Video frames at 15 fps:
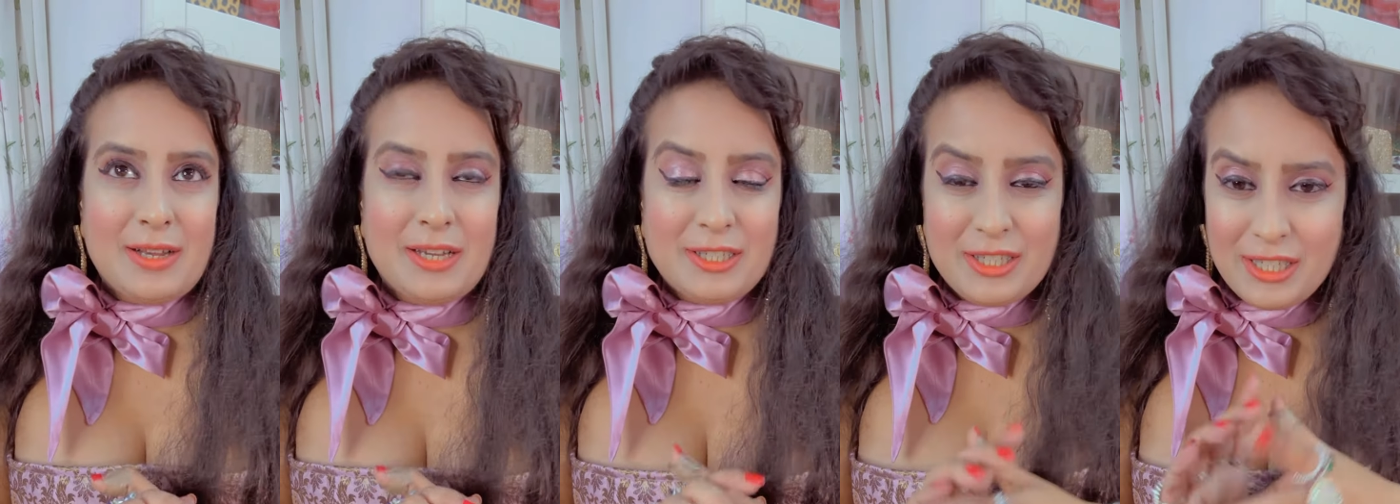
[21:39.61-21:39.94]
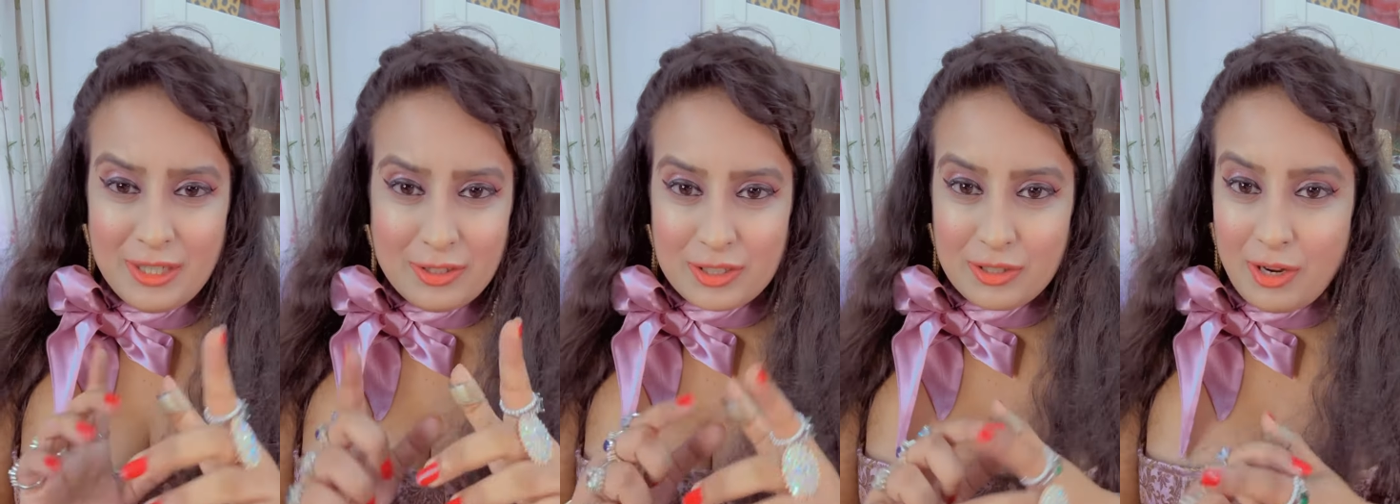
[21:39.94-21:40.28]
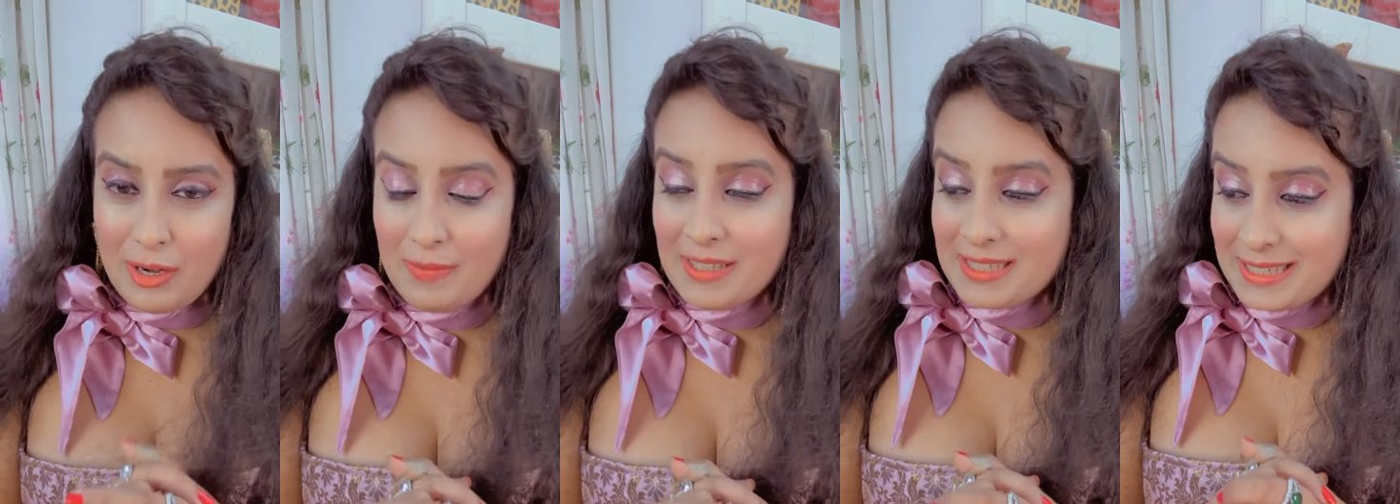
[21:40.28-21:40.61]
she used to
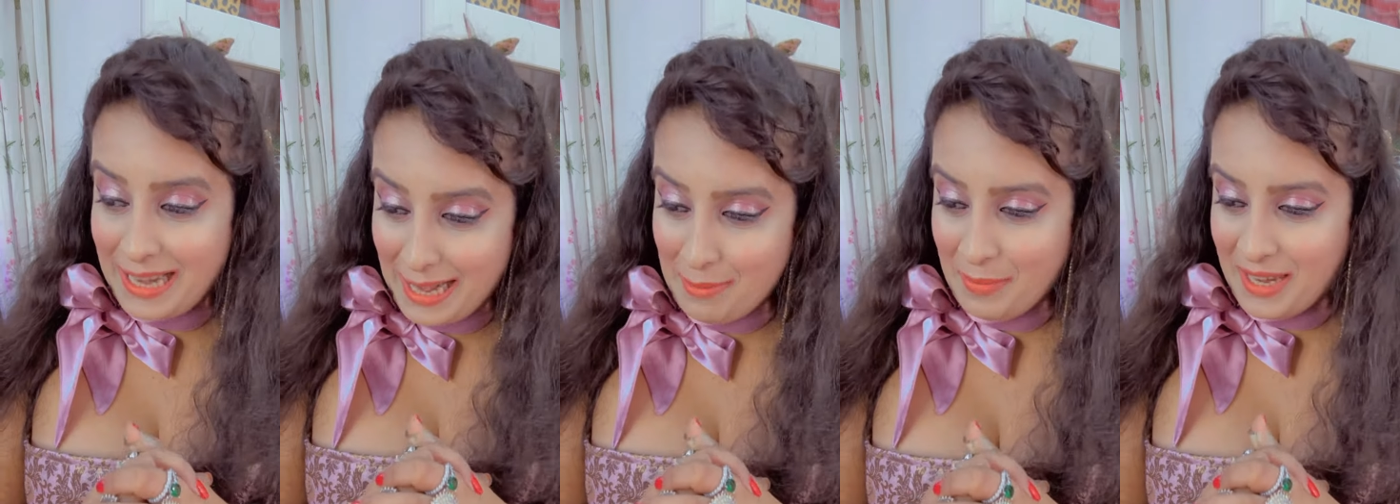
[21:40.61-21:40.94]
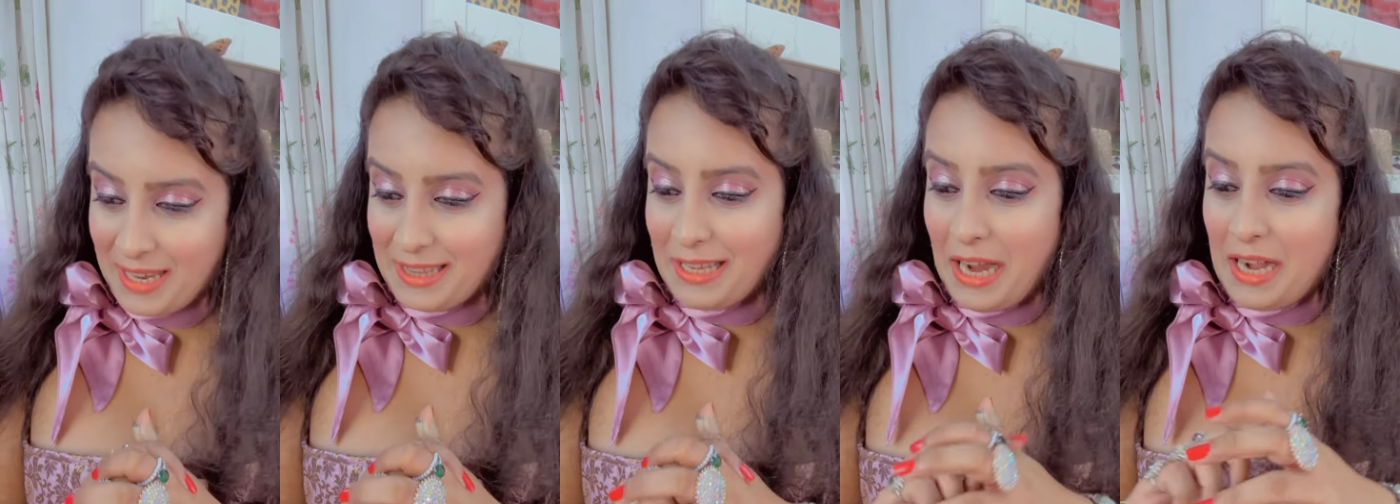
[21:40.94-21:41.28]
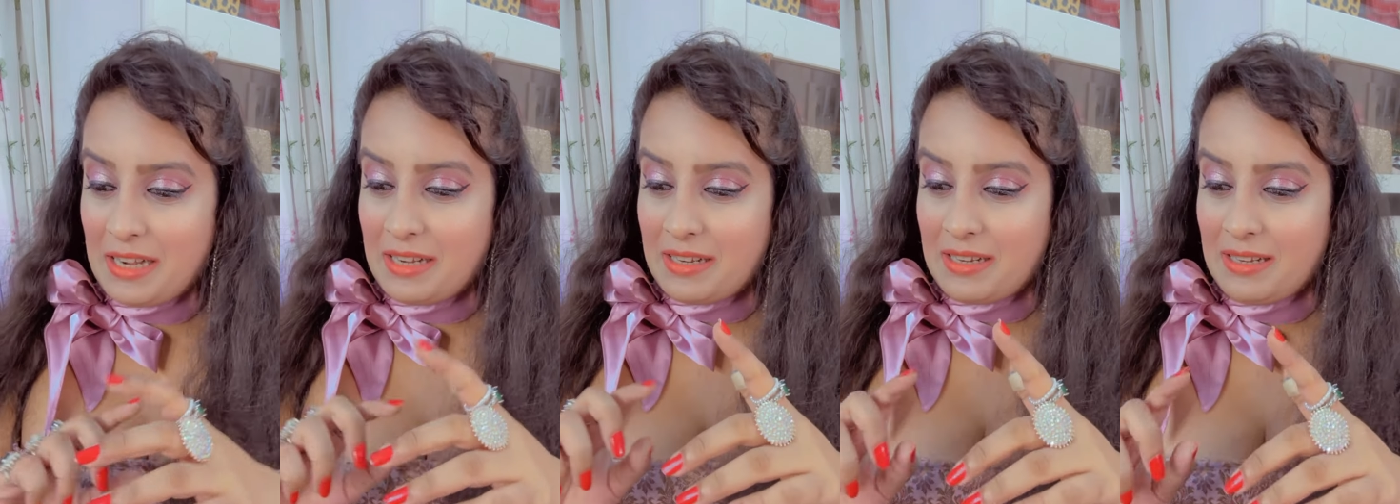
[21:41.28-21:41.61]
always tell me
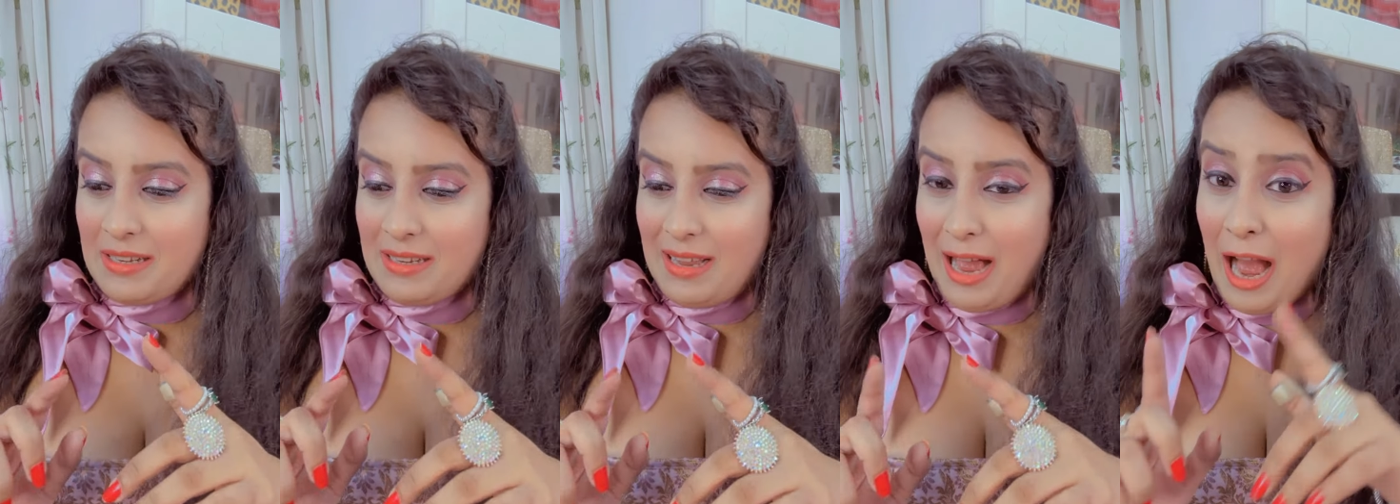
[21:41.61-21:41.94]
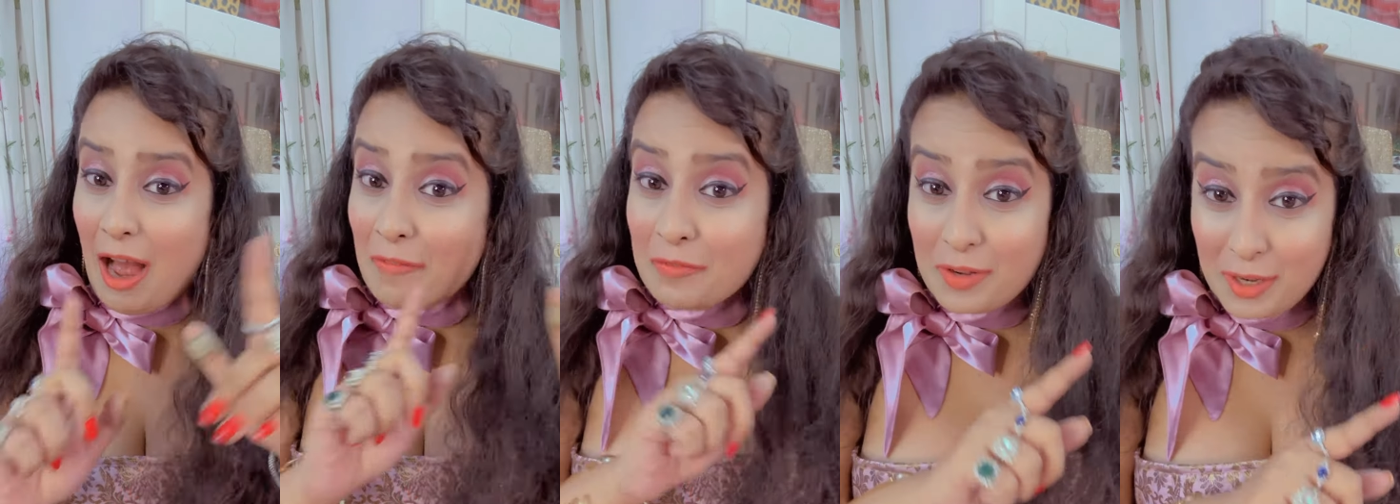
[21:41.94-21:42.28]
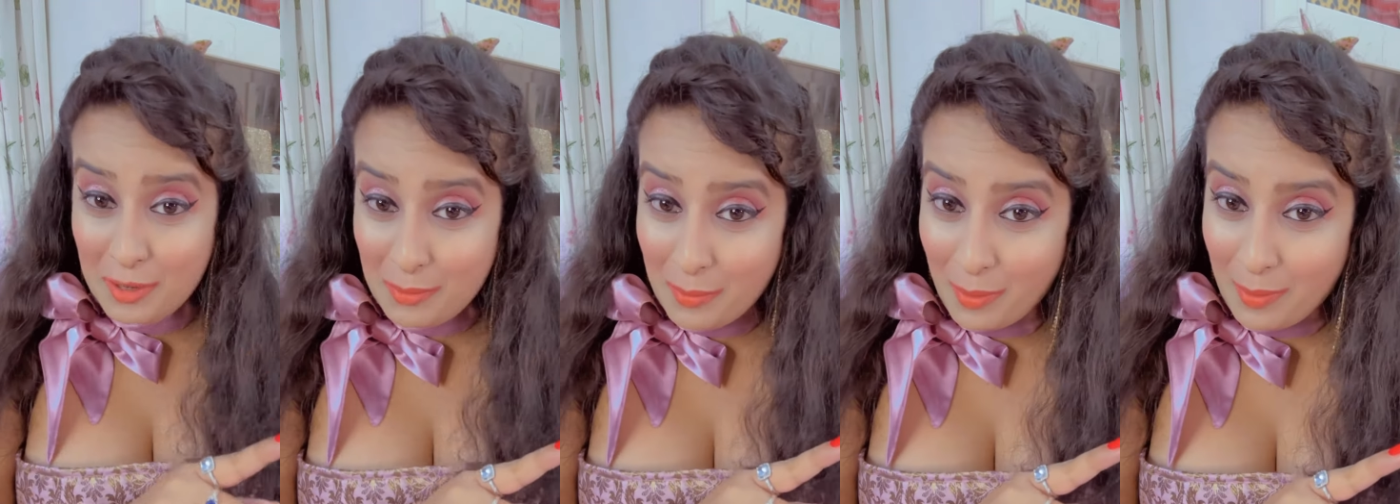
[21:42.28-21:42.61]
that after
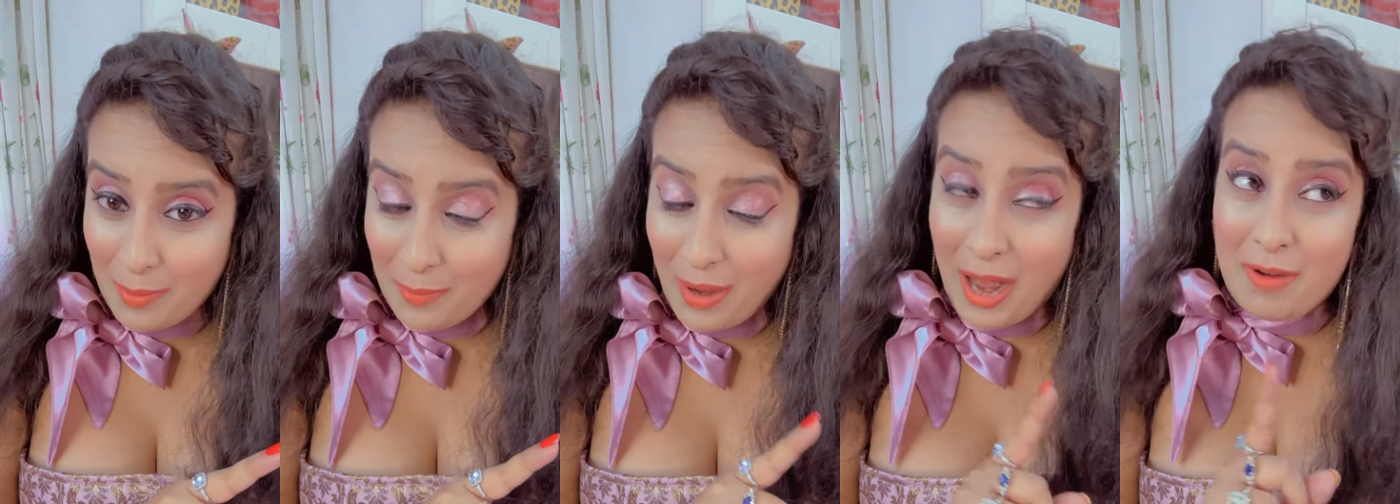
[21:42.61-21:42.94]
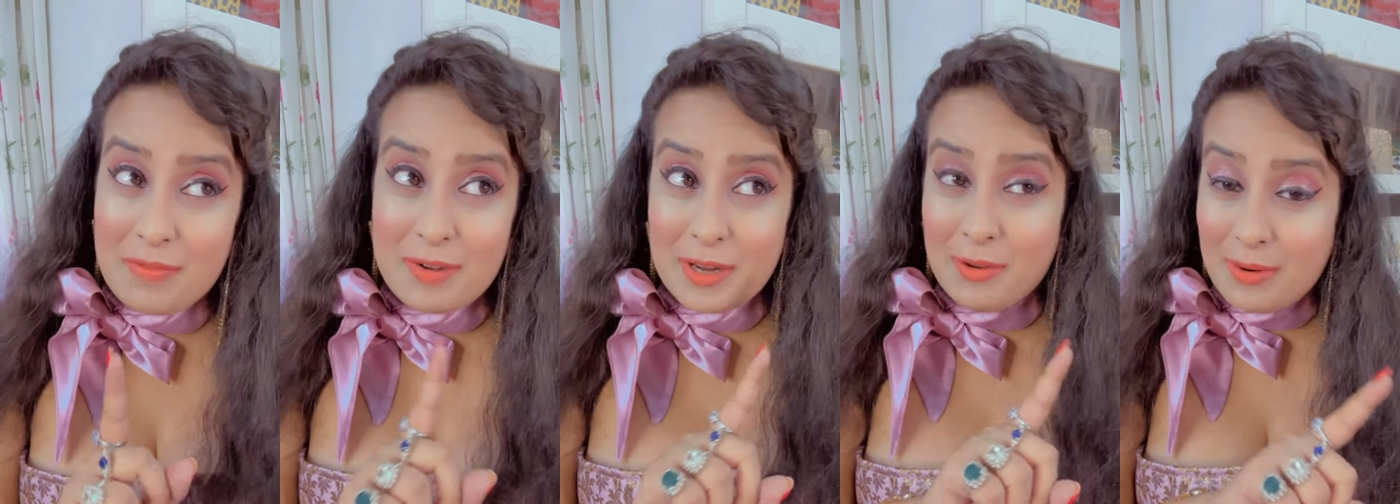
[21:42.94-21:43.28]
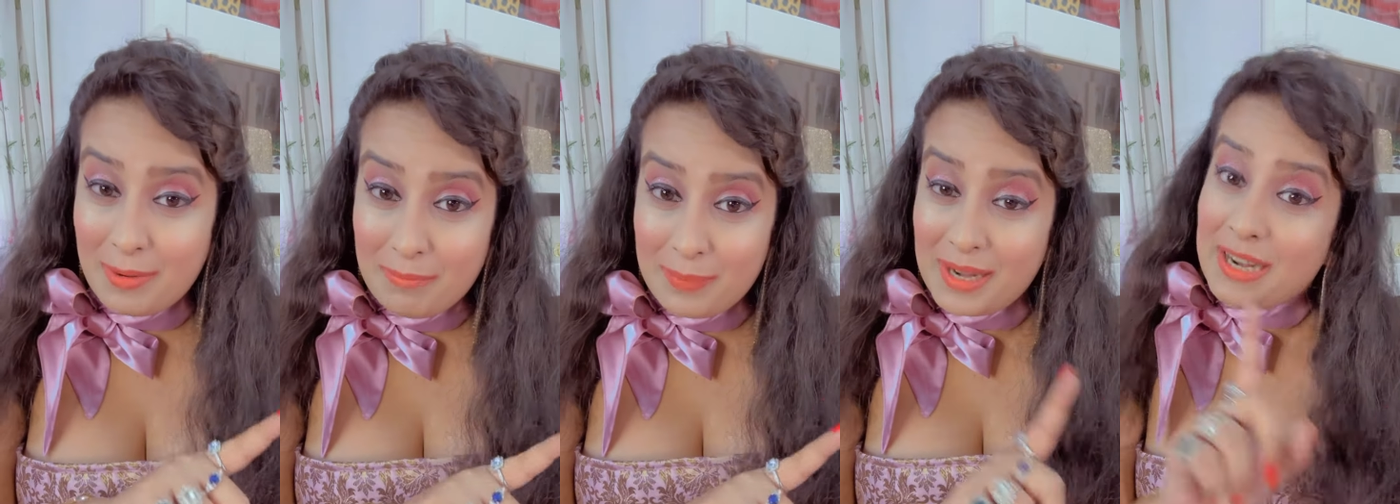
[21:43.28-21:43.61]
you
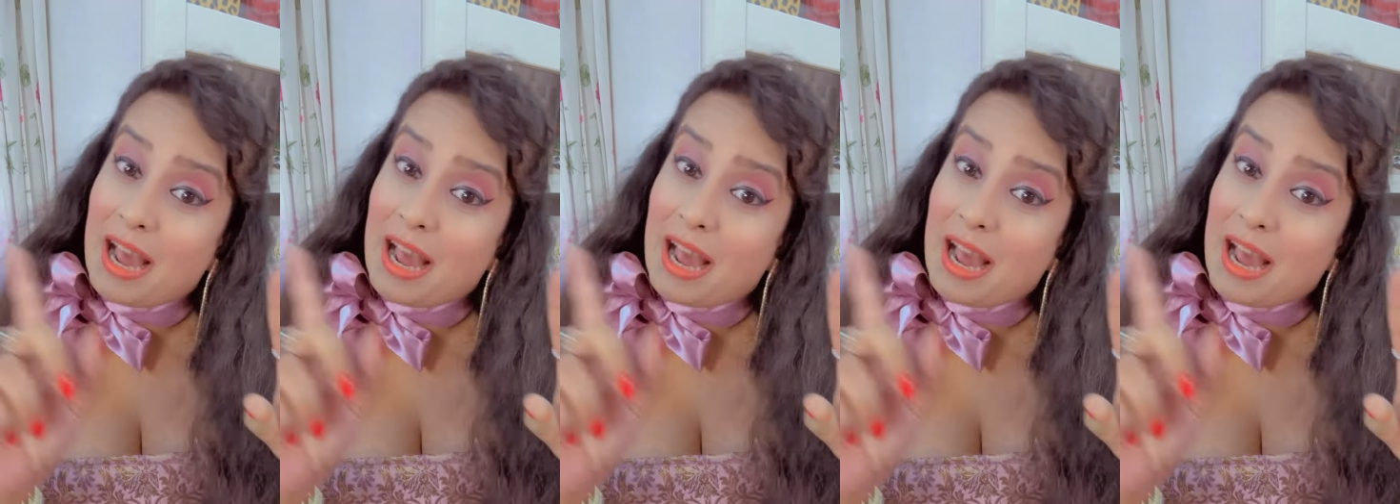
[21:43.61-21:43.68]
complete,